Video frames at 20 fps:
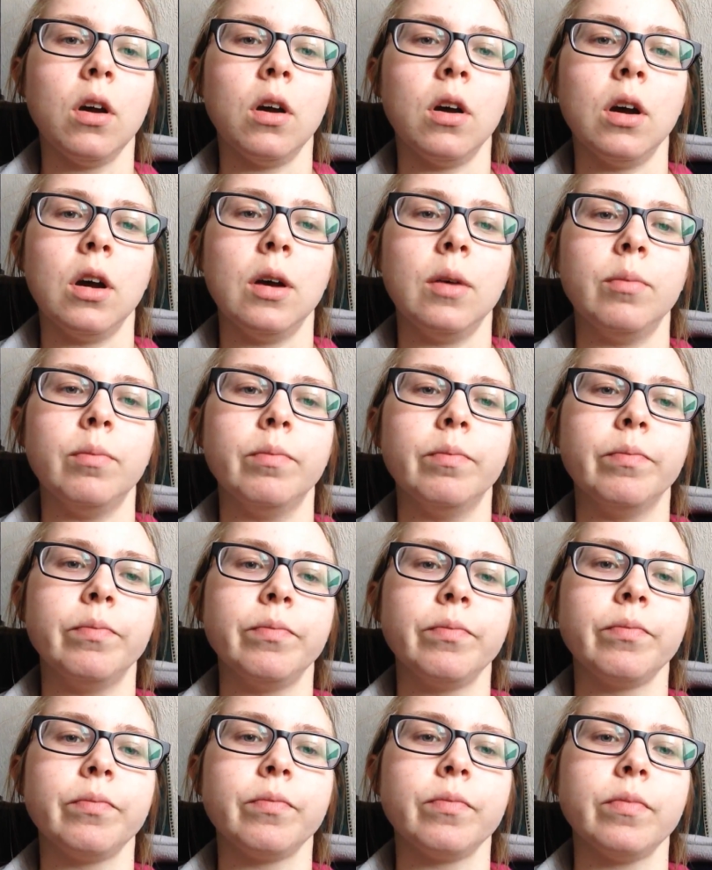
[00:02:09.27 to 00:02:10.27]
Um,
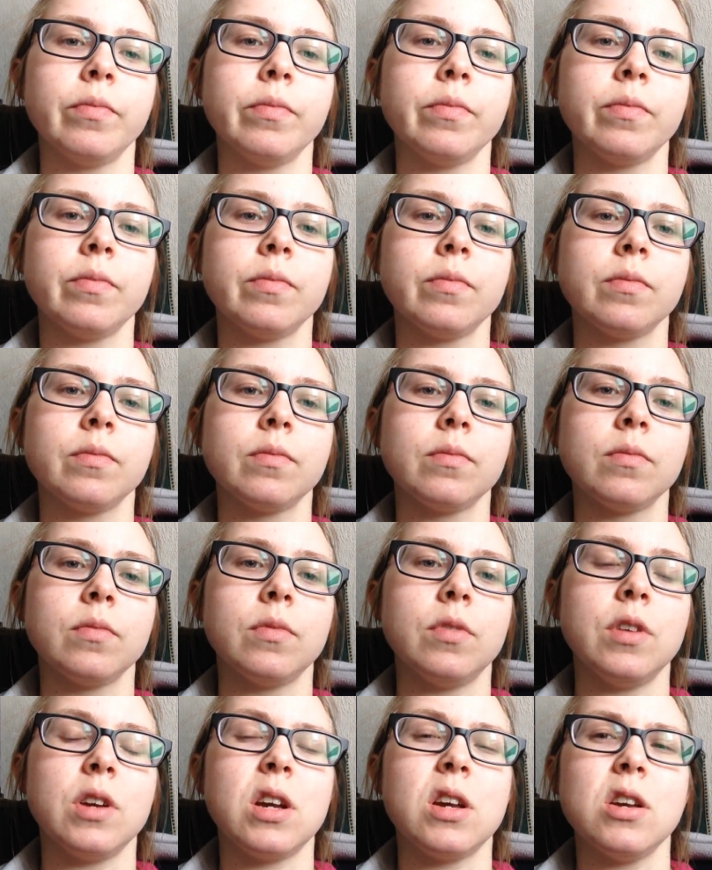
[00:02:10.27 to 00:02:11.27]

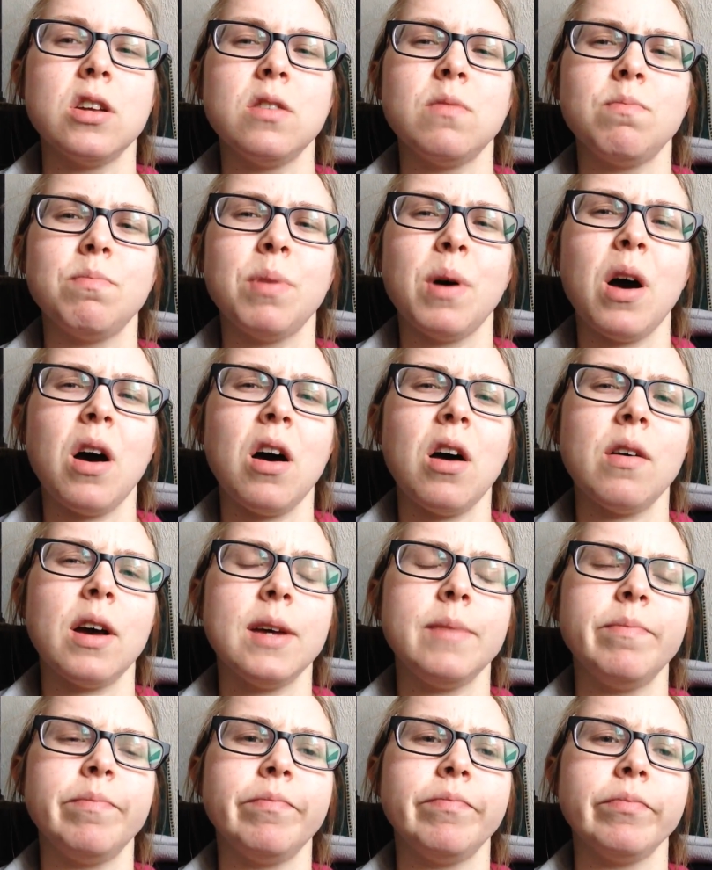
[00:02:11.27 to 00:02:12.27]
the good part,
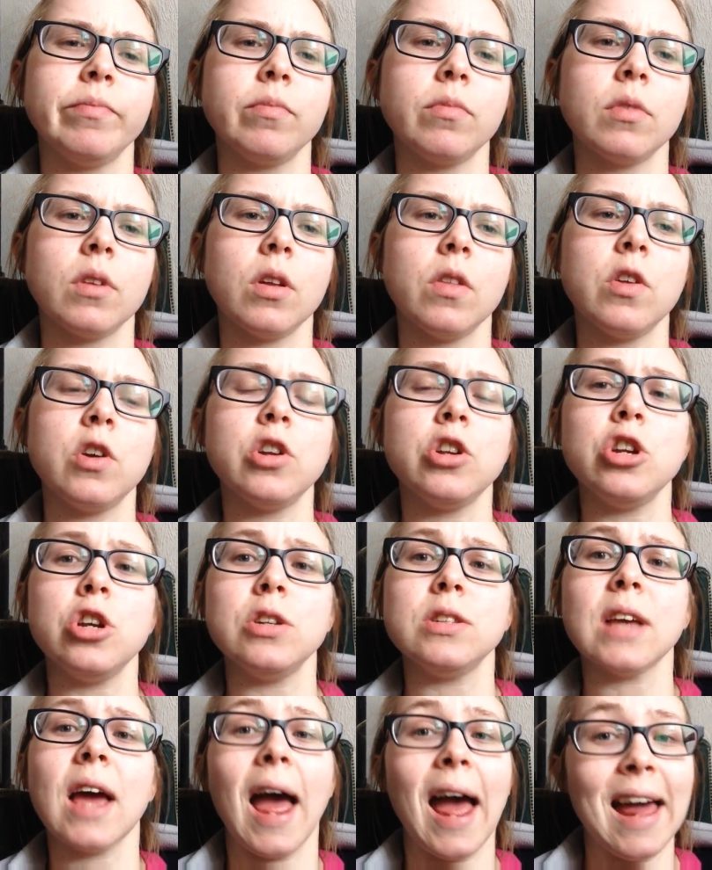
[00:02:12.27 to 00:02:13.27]
I'm, the good
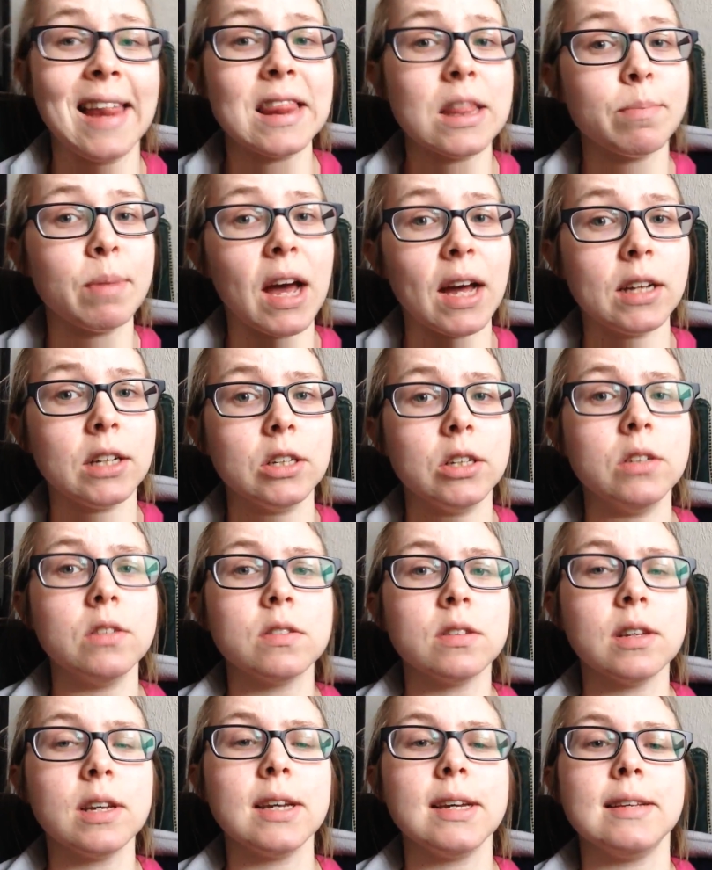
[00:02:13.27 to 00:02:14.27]
news and the bad
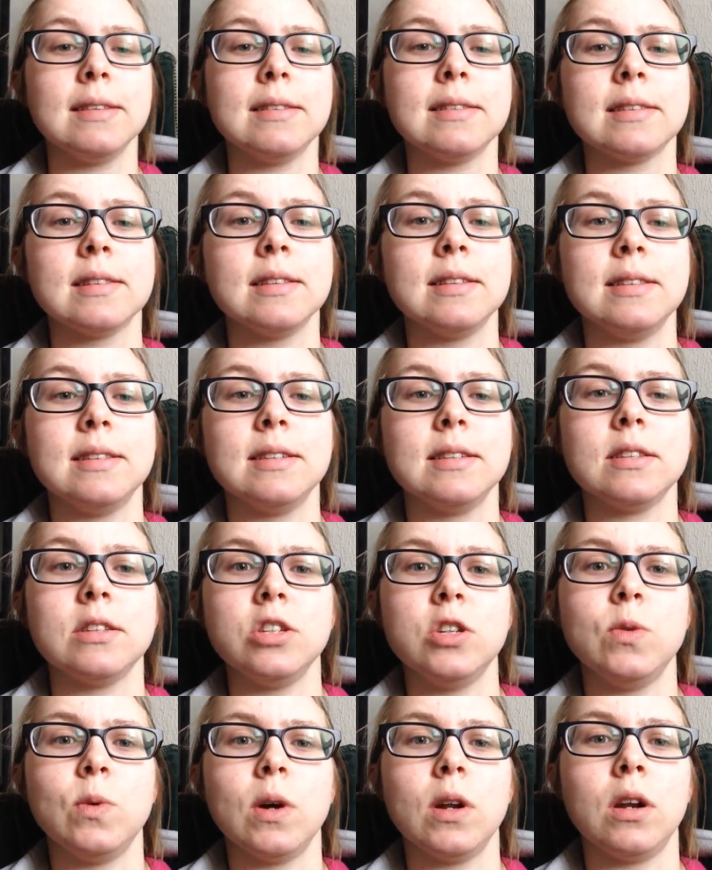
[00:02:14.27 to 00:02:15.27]
news is that
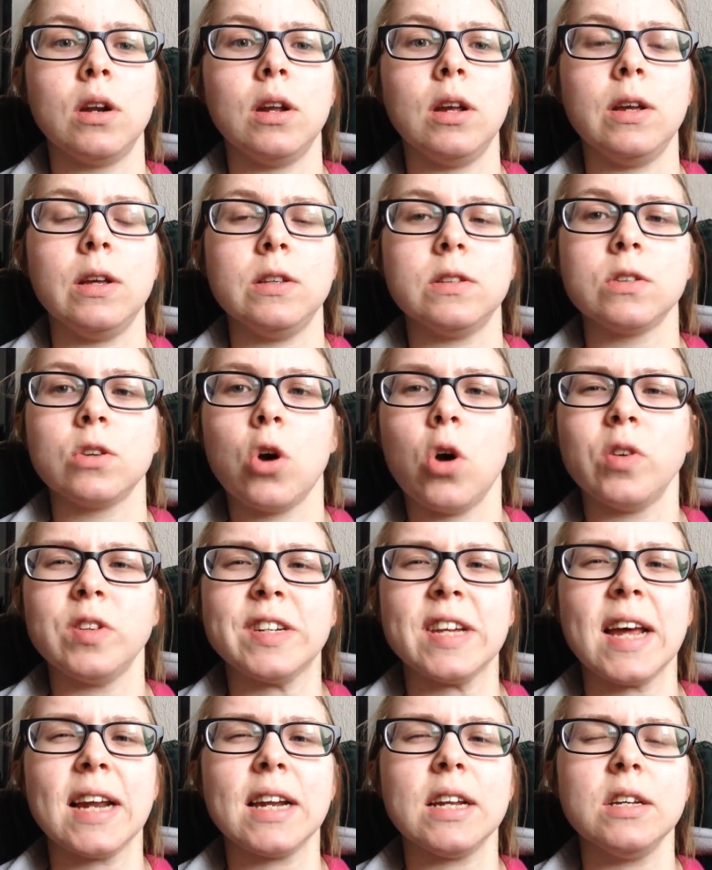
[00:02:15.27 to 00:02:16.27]
this new one is
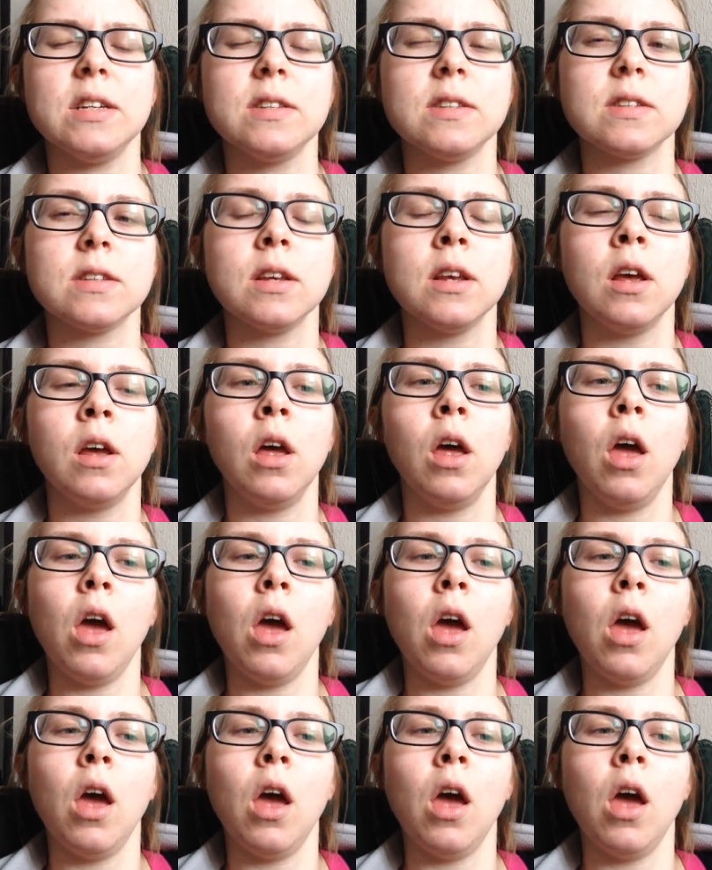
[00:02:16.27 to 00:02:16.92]
contactless